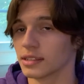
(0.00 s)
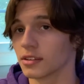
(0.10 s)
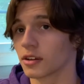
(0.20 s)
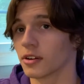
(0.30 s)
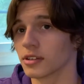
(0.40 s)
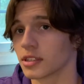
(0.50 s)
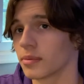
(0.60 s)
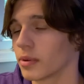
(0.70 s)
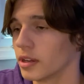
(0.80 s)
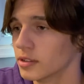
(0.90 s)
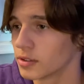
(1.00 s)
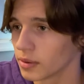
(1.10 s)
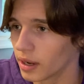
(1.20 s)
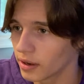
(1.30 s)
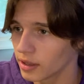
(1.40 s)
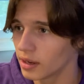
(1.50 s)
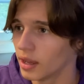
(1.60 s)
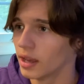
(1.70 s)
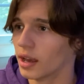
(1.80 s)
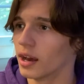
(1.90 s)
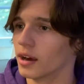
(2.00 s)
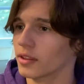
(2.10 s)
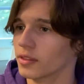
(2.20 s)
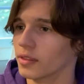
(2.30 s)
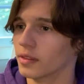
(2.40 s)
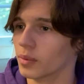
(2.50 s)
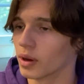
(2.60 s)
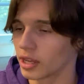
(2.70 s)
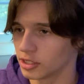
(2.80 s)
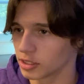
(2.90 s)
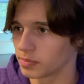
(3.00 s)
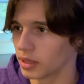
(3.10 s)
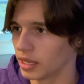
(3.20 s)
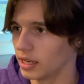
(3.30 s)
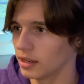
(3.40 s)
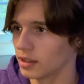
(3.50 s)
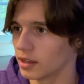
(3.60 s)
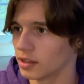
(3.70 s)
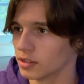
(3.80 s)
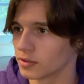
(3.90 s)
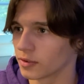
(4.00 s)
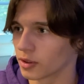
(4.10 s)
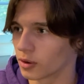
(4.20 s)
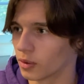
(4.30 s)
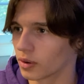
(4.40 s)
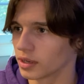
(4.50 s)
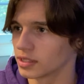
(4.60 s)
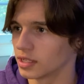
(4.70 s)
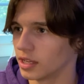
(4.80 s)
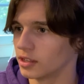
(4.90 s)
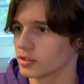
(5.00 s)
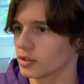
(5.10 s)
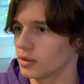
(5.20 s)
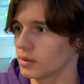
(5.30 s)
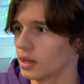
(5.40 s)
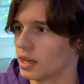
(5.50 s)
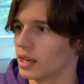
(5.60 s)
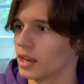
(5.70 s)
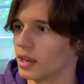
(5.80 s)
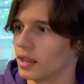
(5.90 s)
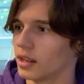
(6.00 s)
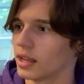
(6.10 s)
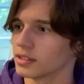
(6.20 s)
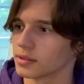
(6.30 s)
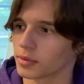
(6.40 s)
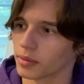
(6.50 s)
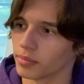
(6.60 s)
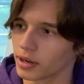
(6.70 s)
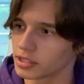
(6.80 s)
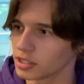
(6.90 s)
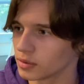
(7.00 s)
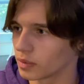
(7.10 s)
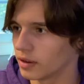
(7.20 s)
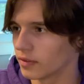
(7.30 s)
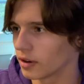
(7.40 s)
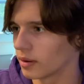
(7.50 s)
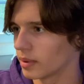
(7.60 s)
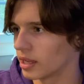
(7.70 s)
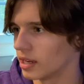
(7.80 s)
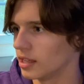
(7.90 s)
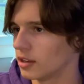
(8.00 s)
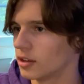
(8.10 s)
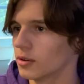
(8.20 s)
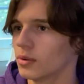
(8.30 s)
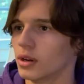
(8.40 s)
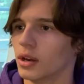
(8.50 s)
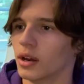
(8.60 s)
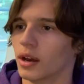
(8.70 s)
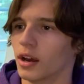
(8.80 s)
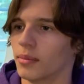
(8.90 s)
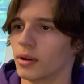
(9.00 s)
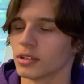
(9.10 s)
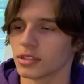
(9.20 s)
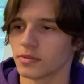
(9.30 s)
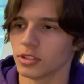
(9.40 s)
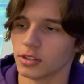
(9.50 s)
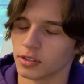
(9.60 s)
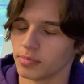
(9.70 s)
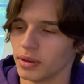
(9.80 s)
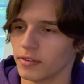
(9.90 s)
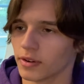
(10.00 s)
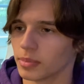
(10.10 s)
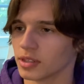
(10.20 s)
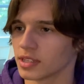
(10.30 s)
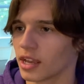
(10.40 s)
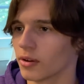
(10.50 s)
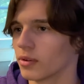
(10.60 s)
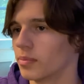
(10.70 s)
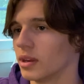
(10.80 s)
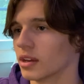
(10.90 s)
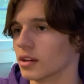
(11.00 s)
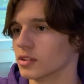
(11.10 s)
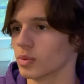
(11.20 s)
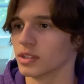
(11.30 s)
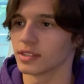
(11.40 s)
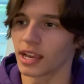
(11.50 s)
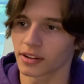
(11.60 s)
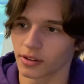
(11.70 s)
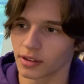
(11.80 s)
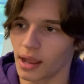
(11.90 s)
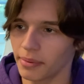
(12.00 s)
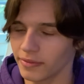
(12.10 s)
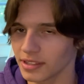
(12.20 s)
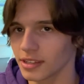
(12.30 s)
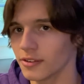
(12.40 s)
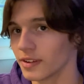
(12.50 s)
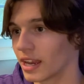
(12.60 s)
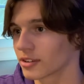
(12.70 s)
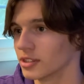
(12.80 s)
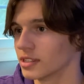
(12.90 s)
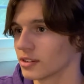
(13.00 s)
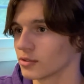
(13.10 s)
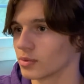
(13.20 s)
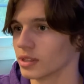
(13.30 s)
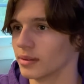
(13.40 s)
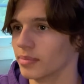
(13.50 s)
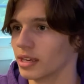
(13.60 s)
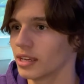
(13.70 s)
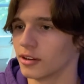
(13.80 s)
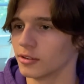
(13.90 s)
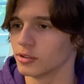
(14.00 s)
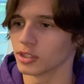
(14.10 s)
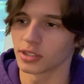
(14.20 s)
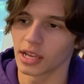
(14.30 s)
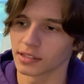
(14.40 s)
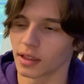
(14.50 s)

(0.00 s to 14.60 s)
the guitar sample I used throughout it. The one I just played is for the chorus and intro, and it has some compression, reverb, and EQ. All stuff to just beef up the sound, because when stacked on top of itself, it actually sounds really big and just has a